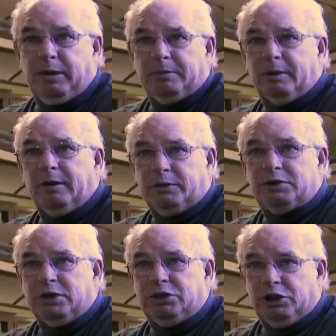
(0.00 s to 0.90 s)
People loved to
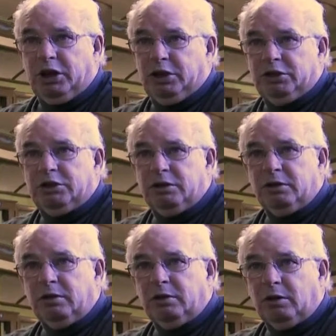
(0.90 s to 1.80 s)
see change.
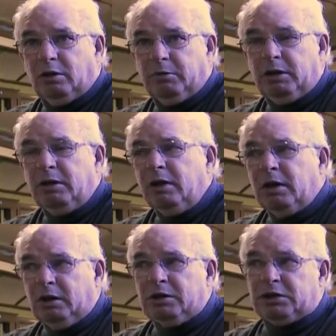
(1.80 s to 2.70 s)
You know what I mean?
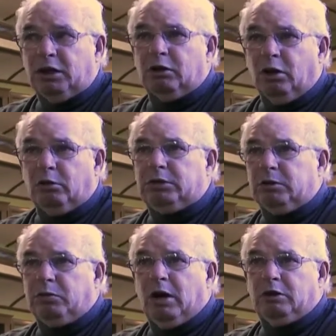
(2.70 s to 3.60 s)
And the city of Lowell
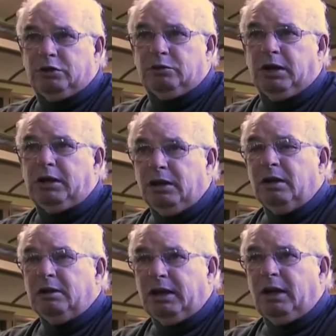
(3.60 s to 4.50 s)
did well too. They
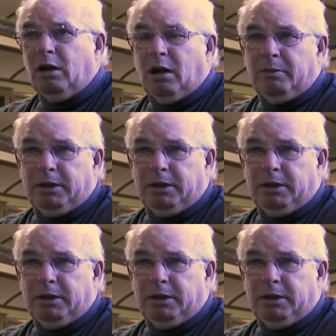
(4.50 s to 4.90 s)
helped.